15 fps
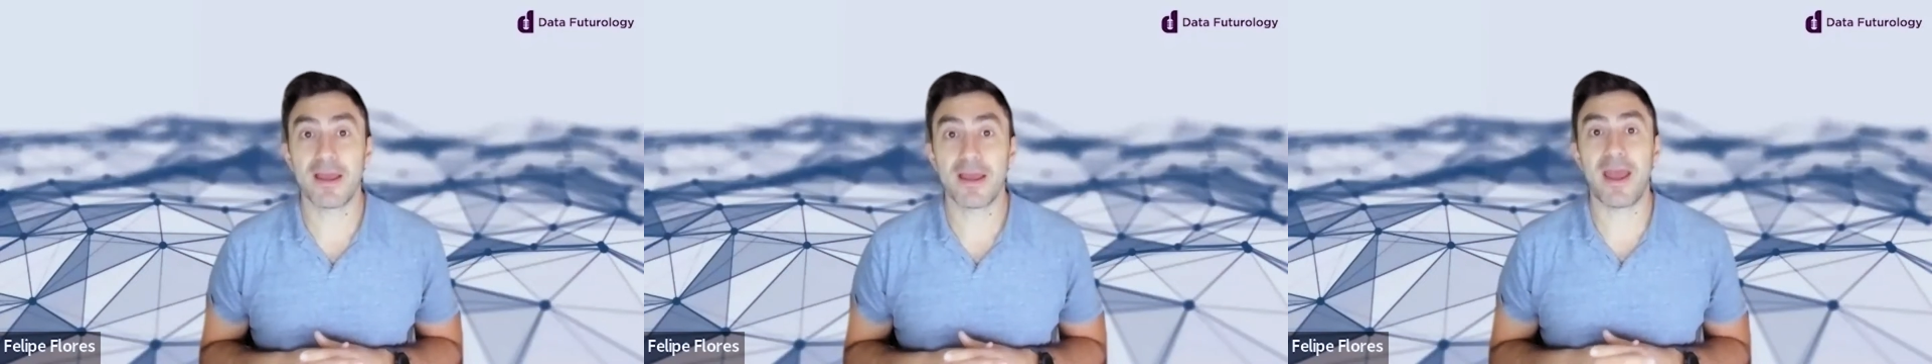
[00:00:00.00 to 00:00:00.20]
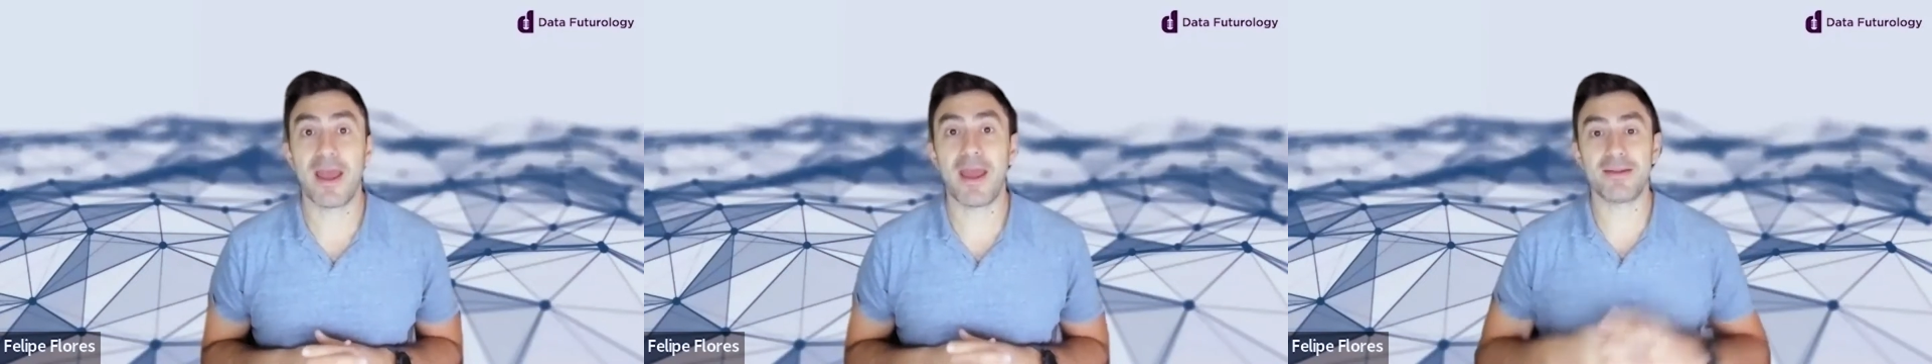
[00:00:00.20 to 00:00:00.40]

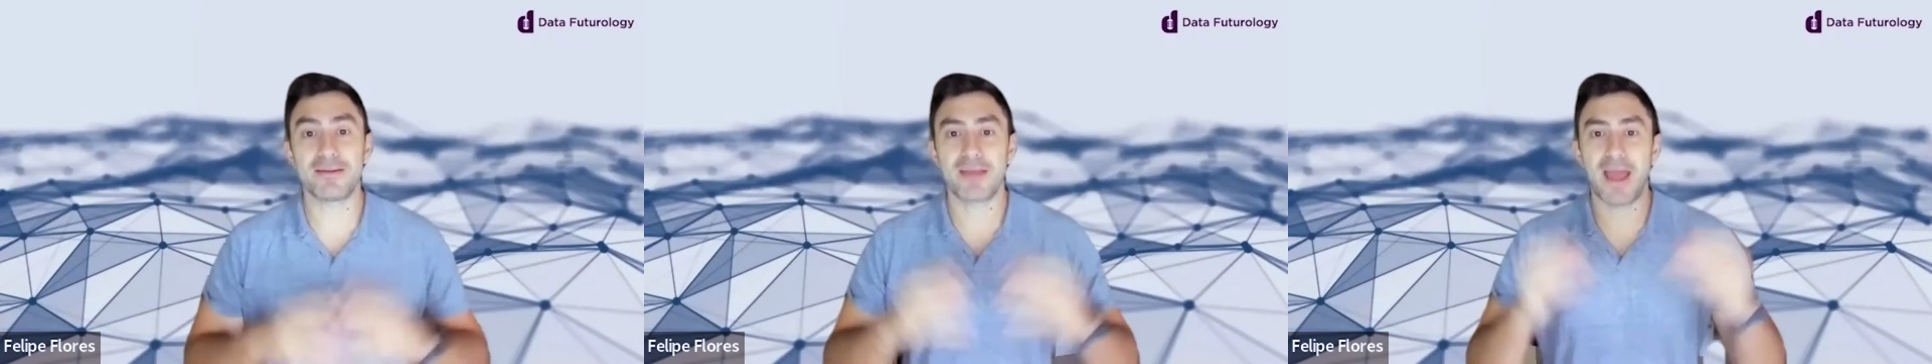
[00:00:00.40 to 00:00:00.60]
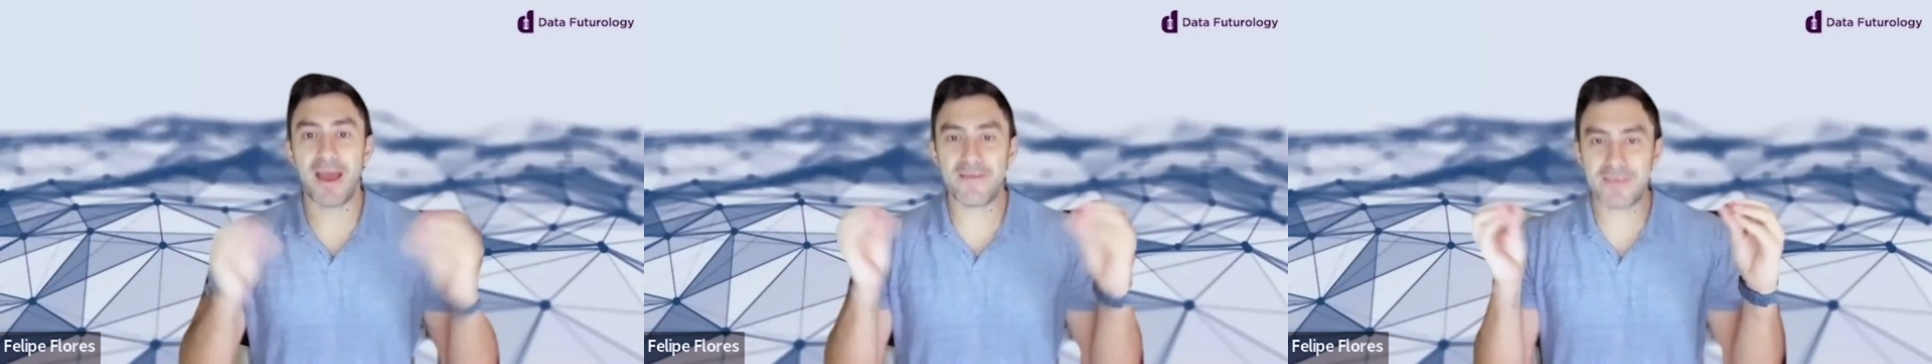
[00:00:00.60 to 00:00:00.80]
And
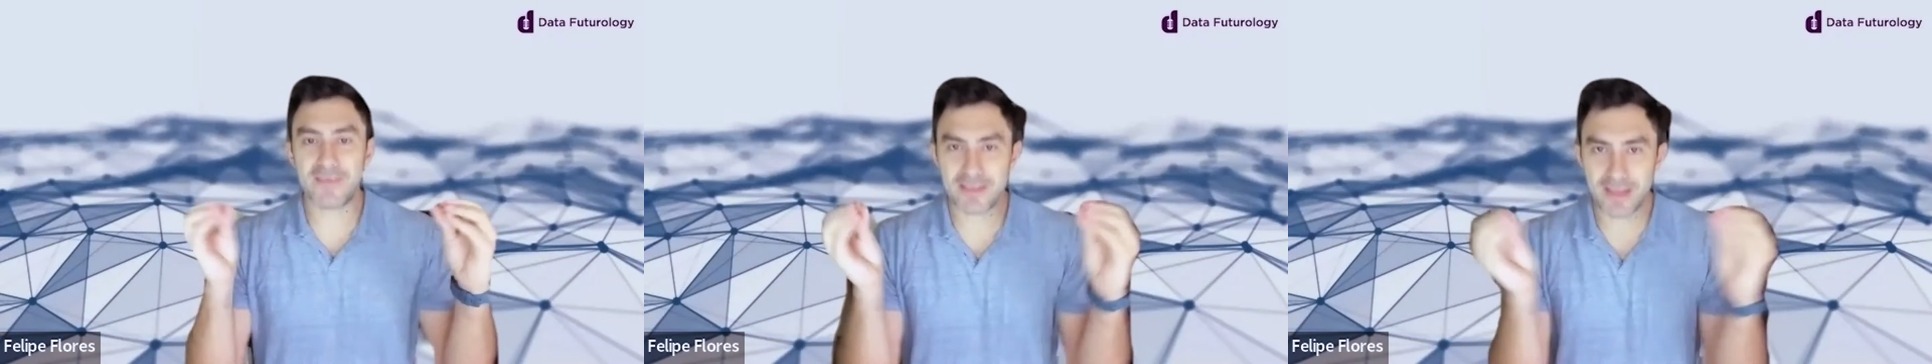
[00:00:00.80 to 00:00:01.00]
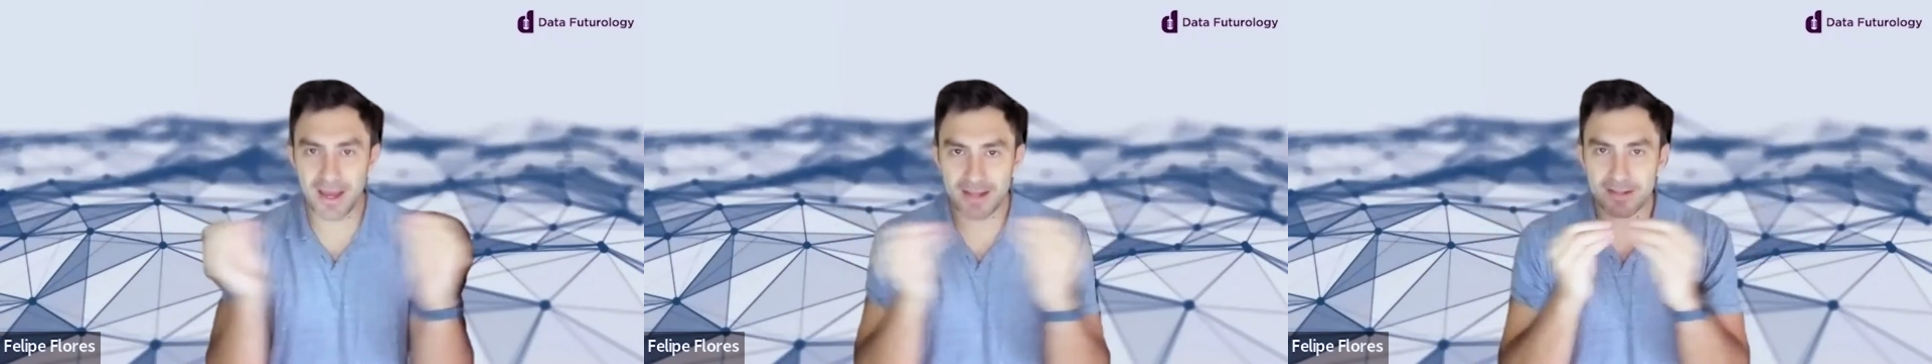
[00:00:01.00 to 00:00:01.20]

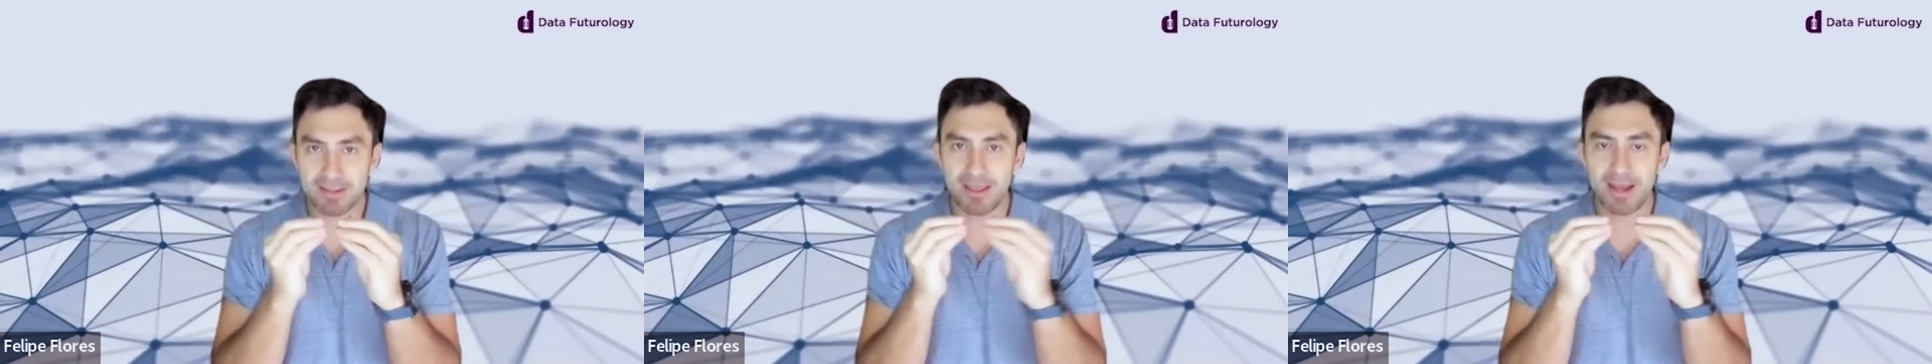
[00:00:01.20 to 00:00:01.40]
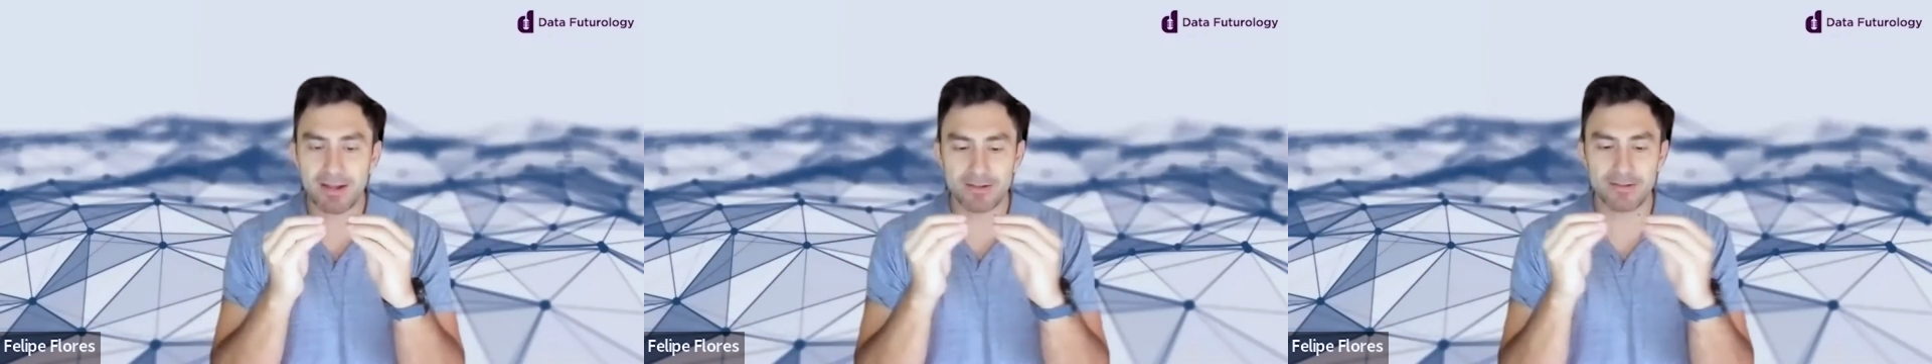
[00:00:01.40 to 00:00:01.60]
having
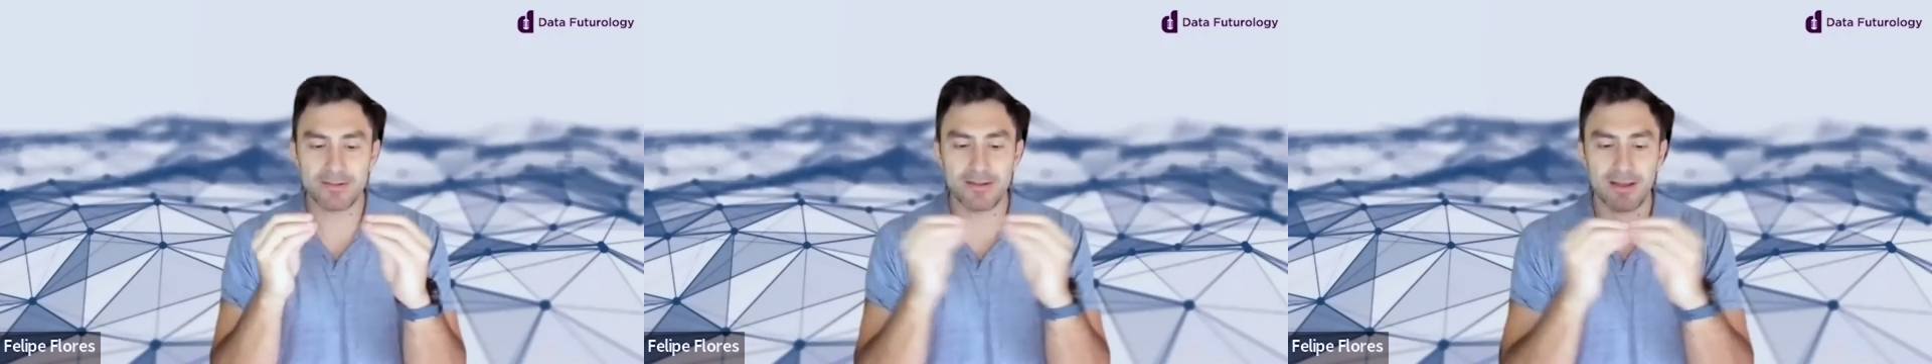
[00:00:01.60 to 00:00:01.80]
that